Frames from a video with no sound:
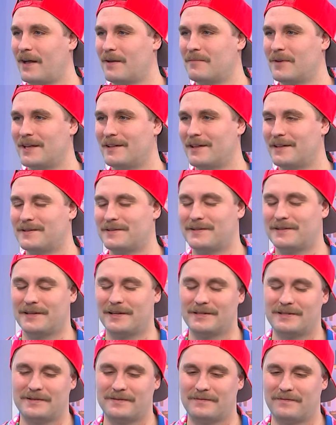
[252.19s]
I mean, it's
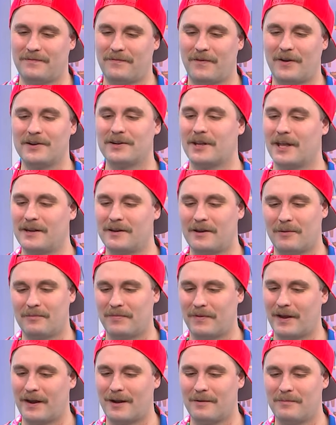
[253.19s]
it's fun getting up
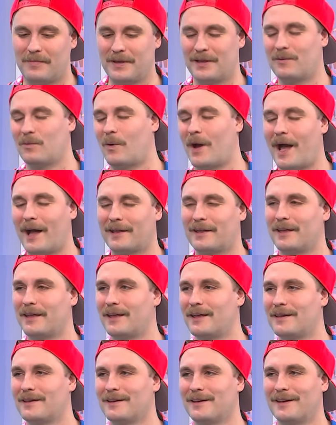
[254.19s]
there, being
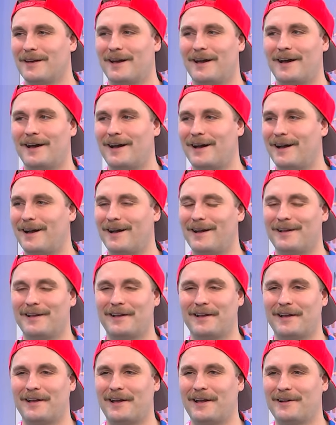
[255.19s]
wacky. Uh,
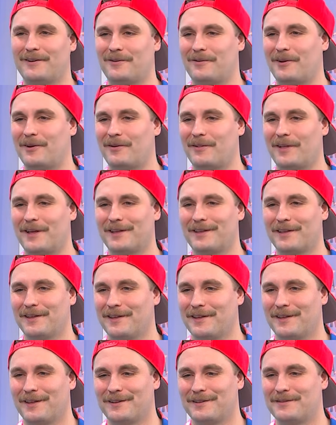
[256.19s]
I don't know, like
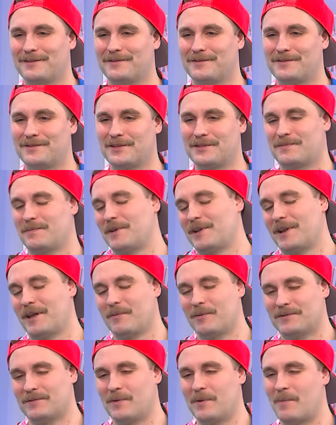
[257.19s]
just being
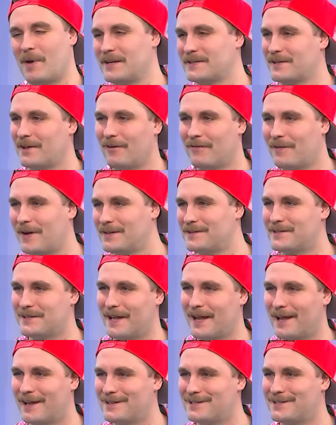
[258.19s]
able to be myself on
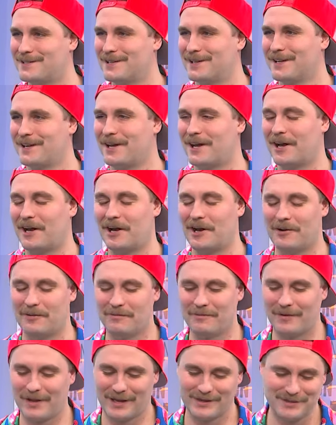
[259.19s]
stage. Mm -hmm.
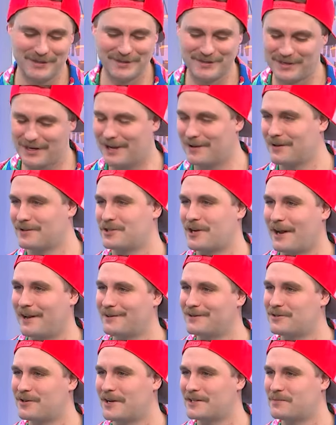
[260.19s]
um, as you can see, I try
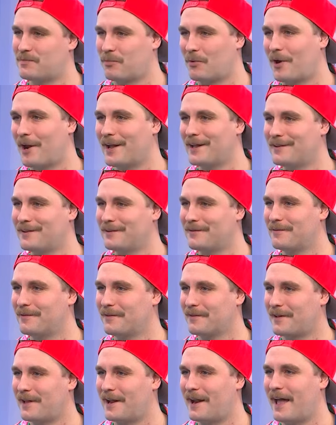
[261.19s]
and dress bright and
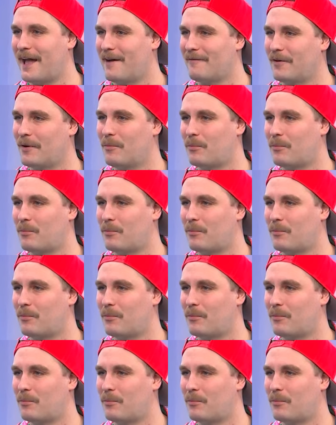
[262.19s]
yeah. kind of have a